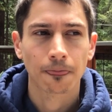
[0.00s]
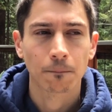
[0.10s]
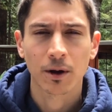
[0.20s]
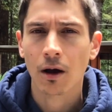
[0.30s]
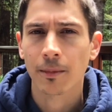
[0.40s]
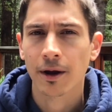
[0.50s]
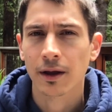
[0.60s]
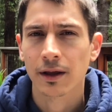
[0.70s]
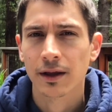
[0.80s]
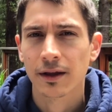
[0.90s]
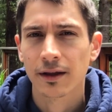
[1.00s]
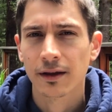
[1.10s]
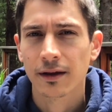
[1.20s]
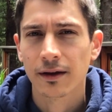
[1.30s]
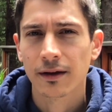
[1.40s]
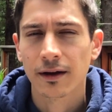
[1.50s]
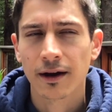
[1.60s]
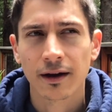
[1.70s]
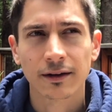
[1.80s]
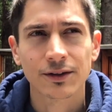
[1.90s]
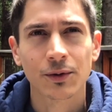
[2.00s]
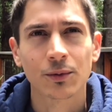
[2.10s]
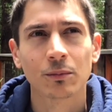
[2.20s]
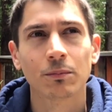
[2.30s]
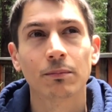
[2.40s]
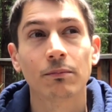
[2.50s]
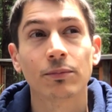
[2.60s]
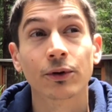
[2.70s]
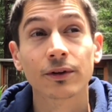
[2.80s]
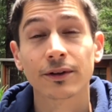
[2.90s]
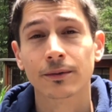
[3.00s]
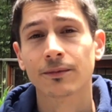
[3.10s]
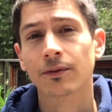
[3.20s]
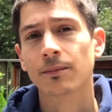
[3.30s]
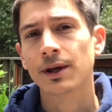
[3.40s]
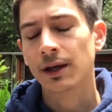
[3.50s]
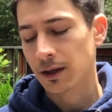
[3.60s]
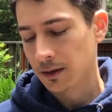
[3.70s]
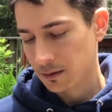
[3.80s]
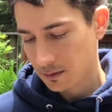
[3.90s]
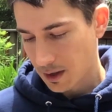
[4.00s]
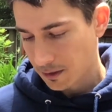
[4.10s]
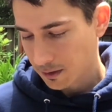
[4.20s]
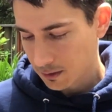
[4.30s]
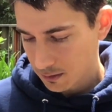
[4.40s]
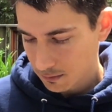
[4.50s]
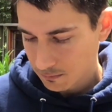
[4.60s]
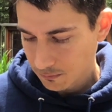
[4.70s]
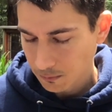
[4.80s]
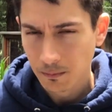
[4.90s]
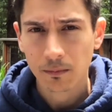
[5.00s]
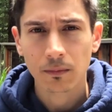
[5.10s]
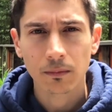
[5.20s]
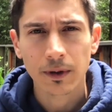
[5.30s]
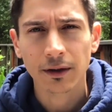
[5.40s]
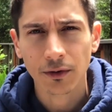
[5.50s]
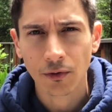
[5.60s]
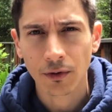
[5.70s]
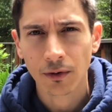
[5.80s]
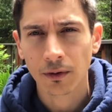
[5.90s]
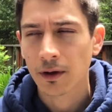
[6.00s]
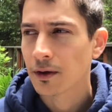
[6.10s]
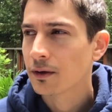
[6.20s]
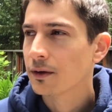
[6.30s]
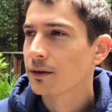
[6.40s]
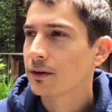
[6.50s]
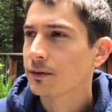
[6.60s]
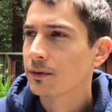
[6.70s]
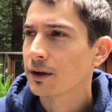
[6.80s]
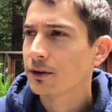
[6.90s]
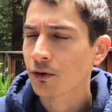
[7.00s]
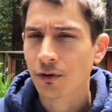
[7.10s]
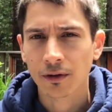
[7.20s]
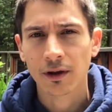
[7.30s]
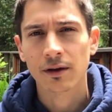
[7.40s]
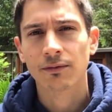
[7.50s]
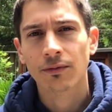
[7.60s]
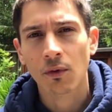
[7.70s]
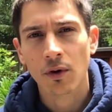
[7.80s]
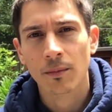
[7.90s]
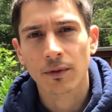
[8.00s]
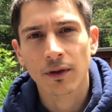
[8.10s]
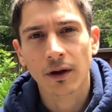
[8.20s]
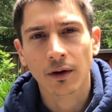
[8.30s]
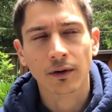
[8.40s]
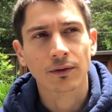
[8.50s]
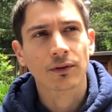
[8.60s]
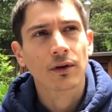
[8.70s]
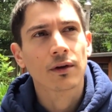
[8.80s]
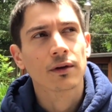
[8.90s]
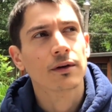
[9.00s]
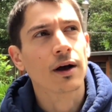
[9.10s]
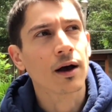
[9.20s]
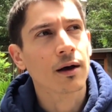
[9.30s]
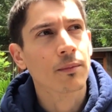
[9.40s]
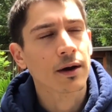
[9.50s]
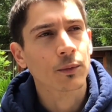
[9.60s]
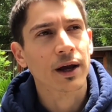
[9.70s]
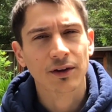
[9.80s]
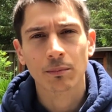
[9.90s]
becoming. So pluralism for me, I think for integrally informed thinkers, when I say